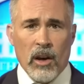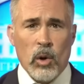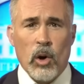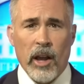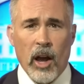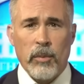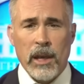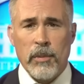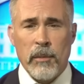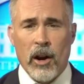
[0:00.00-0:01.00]
who will help
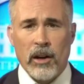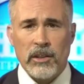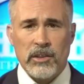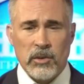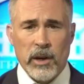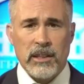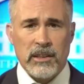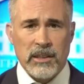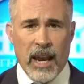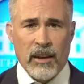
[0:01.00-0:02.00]
keep America's
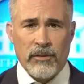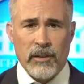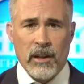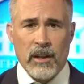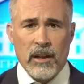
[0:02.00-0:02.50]
streets safe.